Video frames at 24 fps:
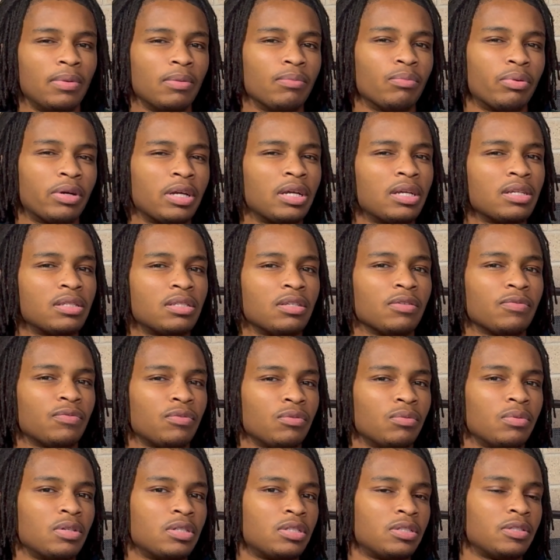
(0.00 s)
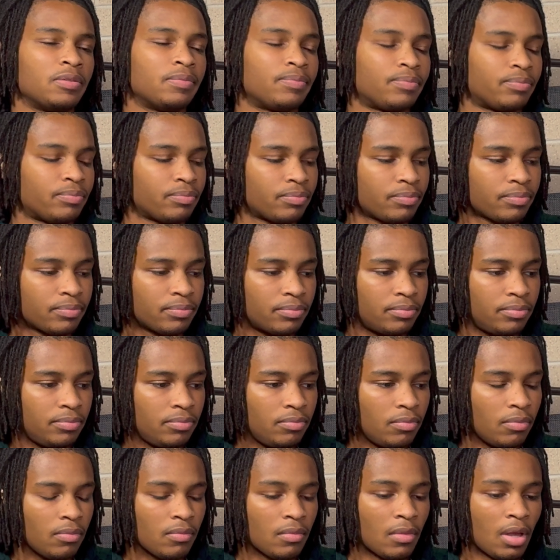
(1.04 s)
bring it to fruition.
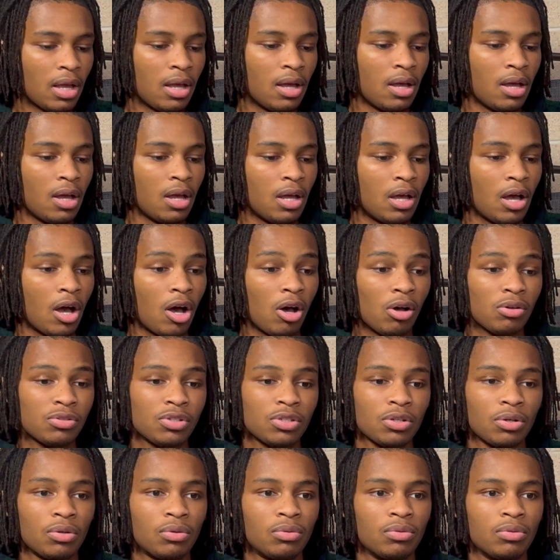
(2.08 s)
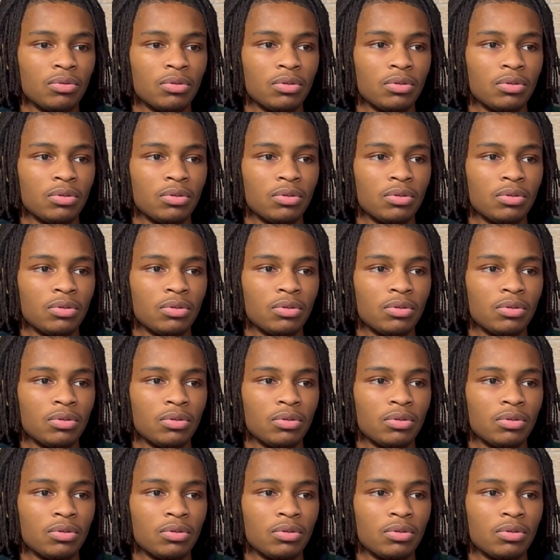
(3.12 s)
Also,